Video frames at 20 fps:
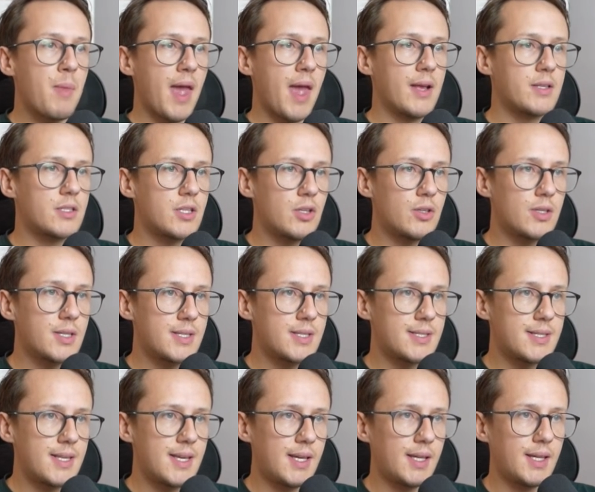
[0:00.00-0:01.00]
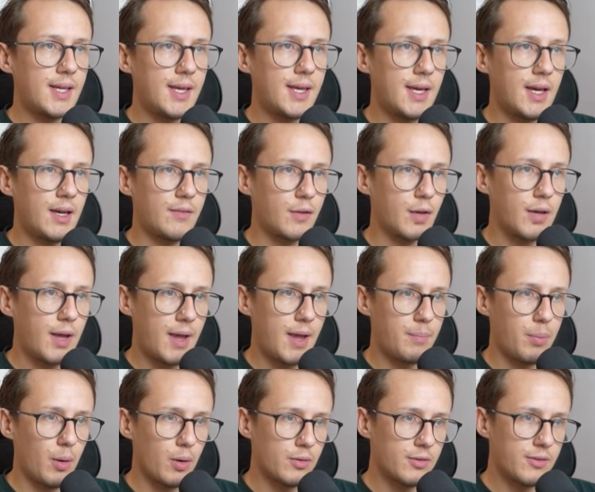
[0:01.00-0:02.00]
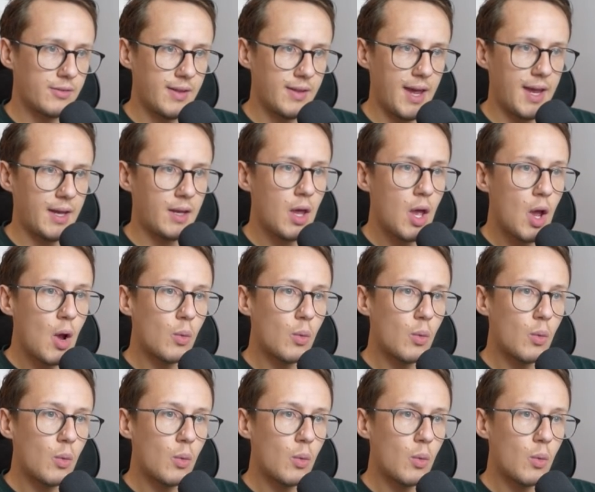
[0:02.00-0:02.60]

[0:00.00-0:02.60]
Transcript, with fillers: And so you can see in here, I've got a post date,